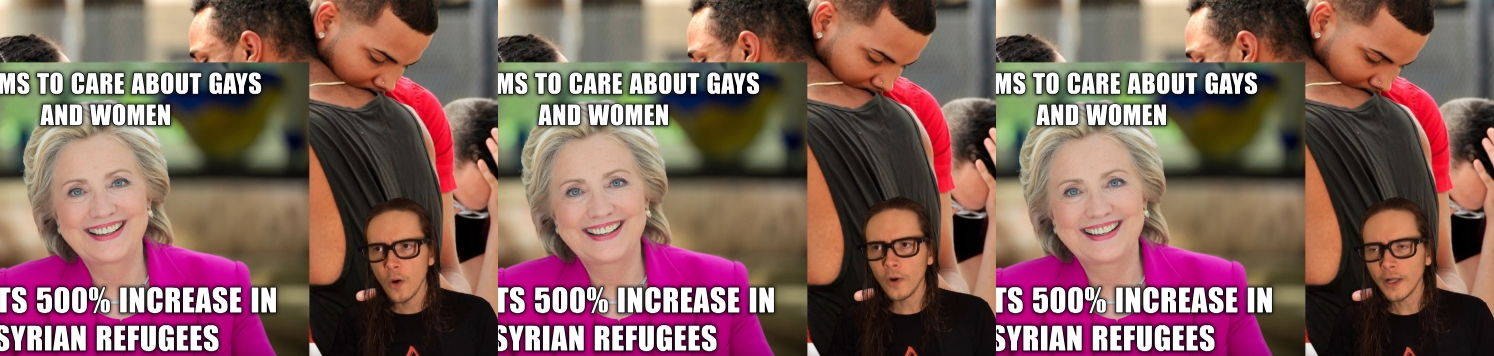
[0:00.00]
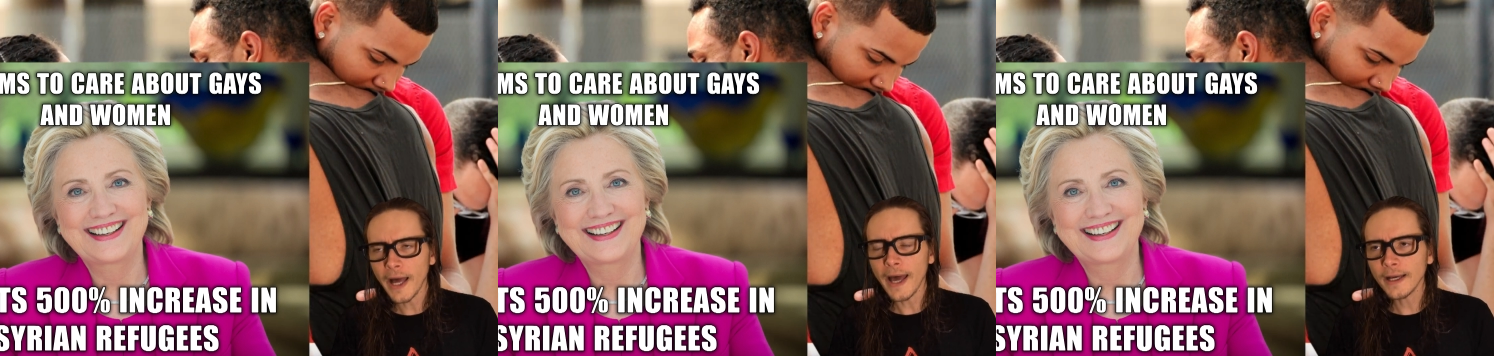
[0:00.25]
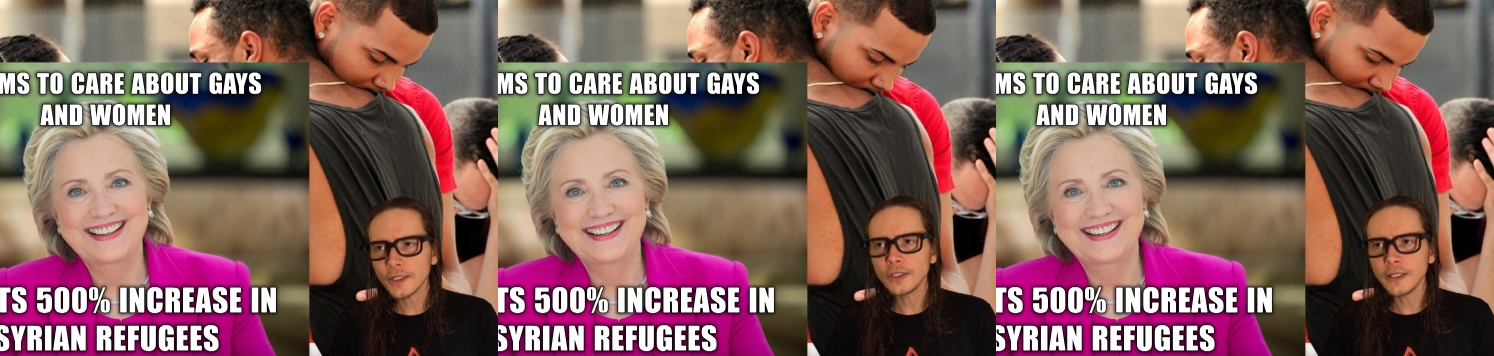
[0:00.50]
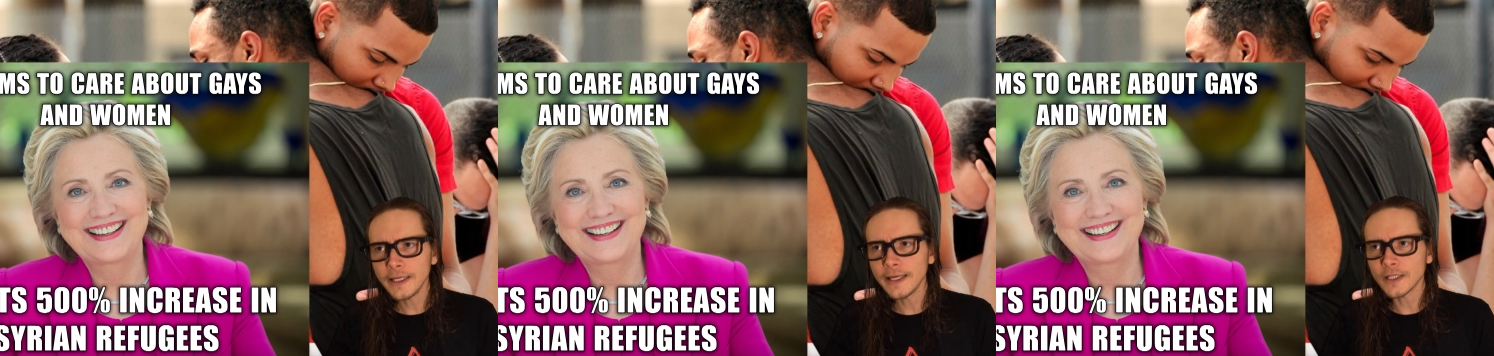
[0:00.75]
Speaker 1: Well,
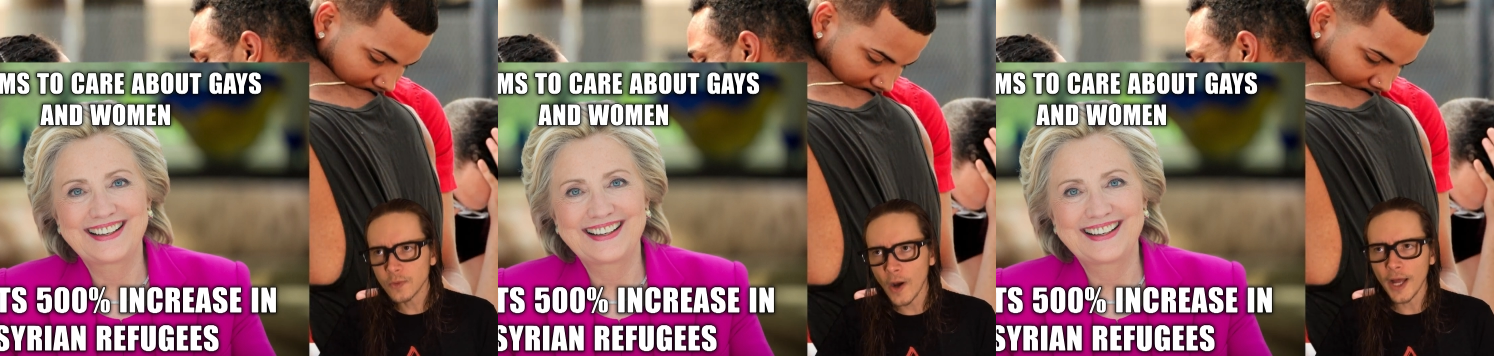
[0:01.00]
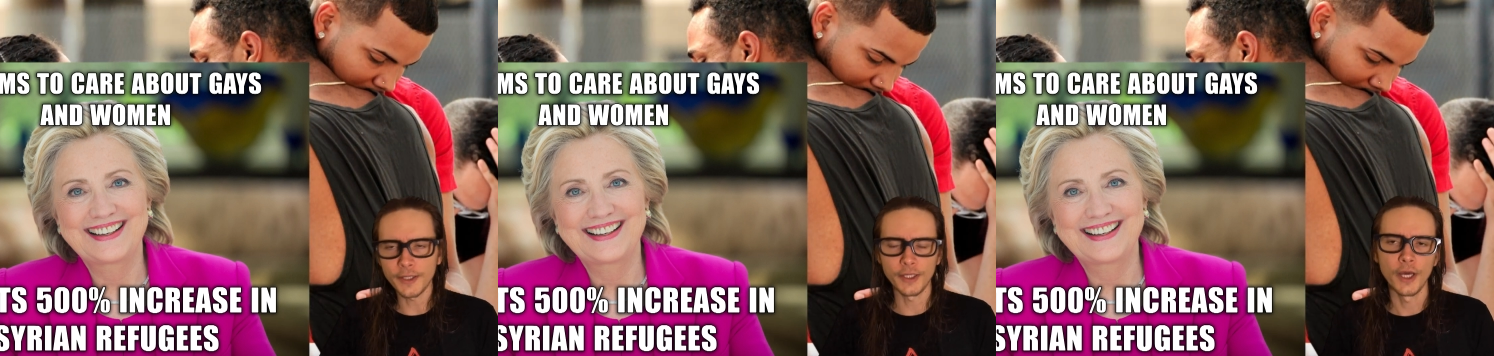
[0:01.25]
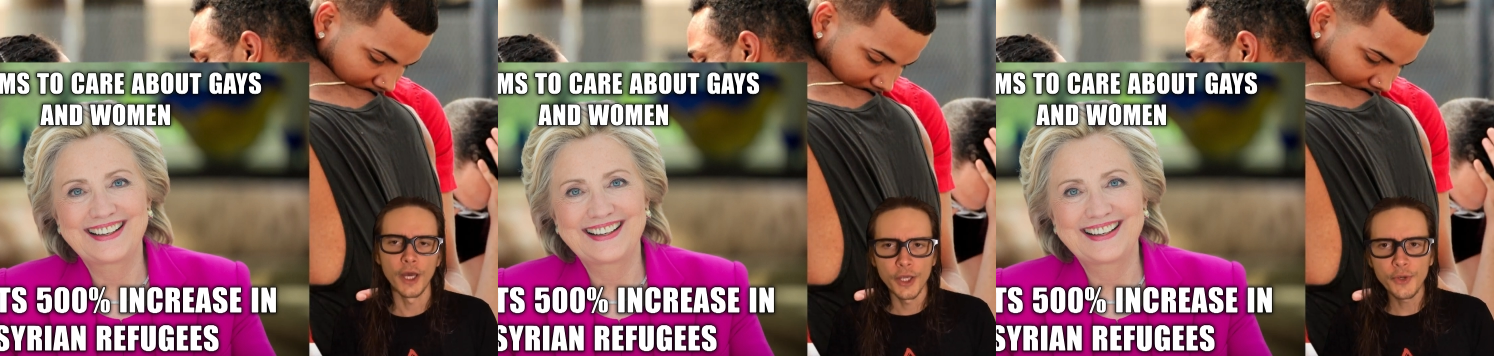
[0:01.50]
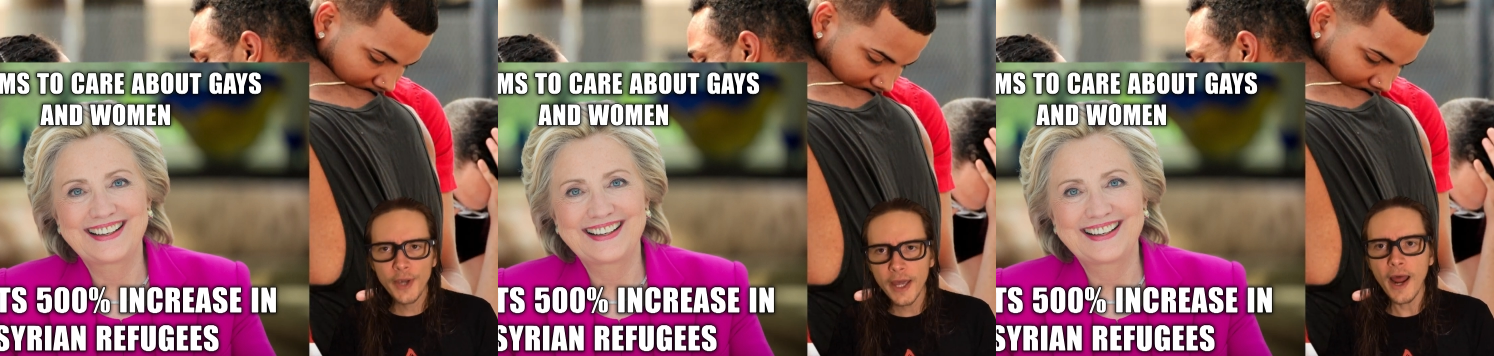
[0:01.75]
actually, guess what?
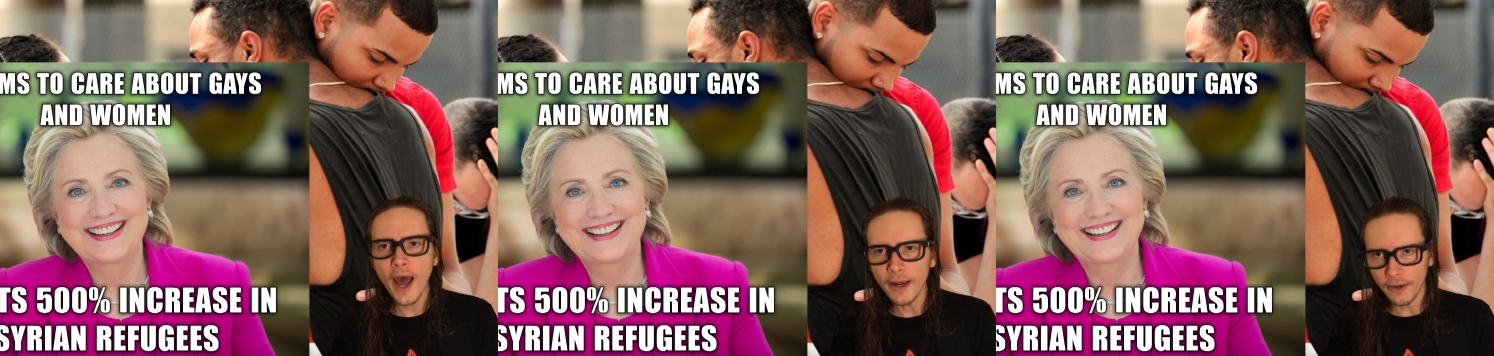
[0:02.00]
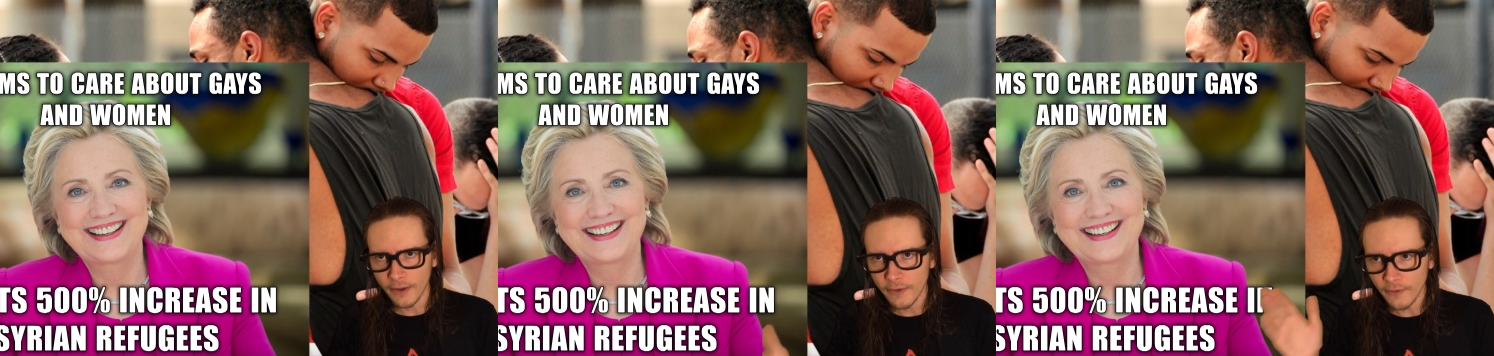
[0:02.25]
You cannot